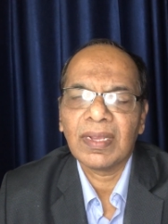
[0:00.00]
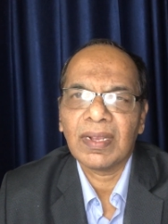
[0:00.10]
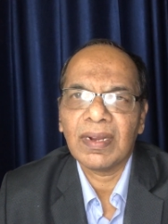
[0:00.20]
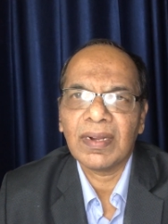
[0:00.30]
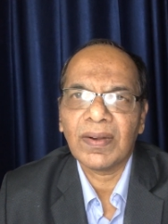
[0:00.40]

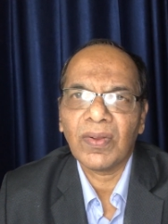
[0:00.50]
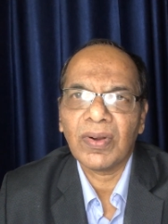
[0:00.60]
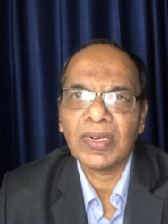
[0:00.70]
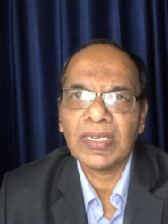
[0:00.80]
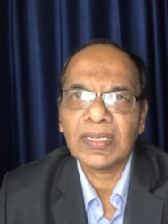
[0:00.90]
control
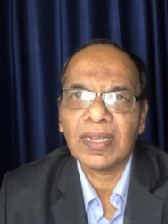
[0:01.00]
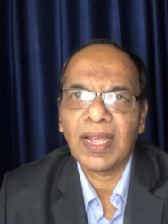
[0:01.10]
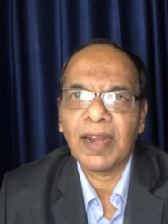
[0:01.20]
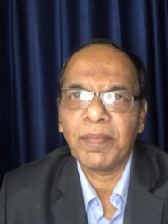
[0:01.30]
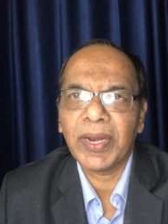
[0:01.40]
risk,
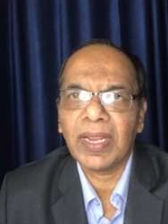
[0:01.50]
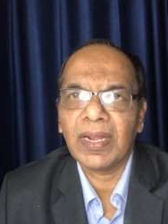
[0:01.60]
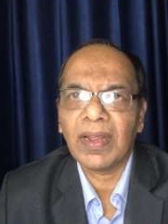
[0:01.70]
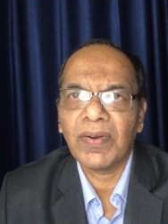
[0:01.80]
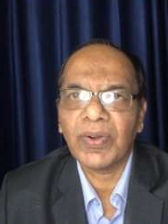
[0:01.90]
and bring
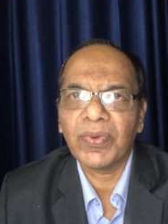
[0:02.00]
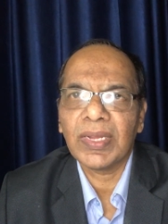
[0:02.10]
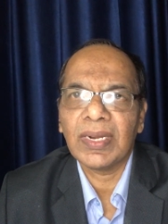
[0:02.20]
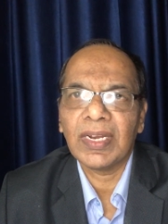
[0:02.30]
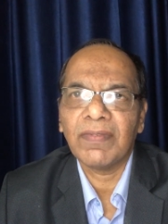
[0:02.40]
it down to
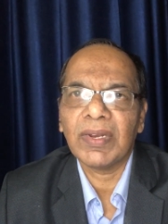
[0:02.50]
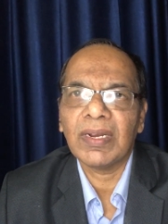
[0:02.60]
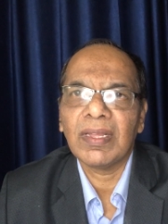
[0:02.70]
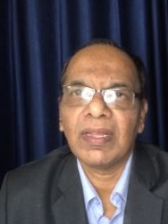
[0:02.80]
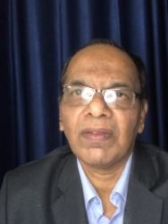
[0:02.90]
a
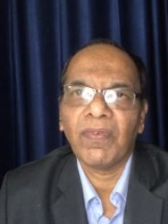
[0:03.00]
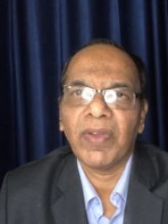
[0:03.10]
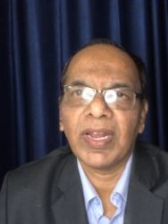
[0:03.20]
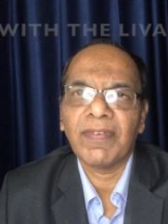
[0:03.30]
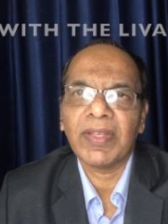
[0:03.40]
level
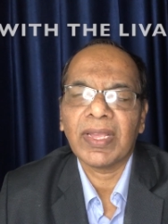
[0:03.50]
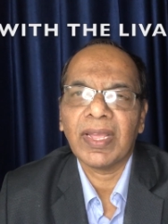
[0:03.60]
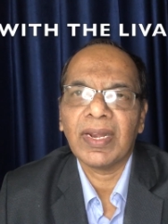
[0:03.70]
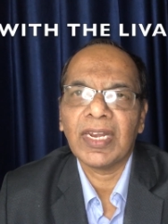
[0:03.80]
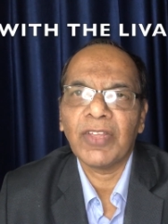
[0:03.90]
where we
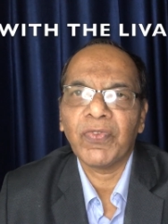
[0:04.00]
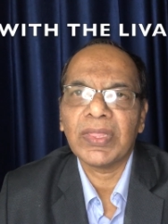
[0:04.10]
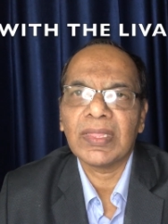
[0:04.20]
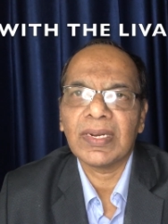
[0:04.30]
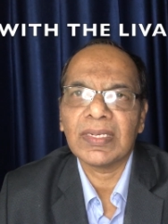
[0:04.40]
can live
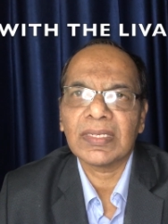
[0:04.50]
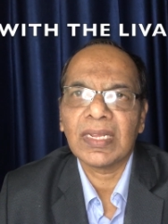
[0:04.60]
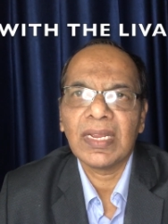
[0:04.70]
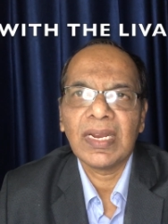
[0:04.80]
with the risk.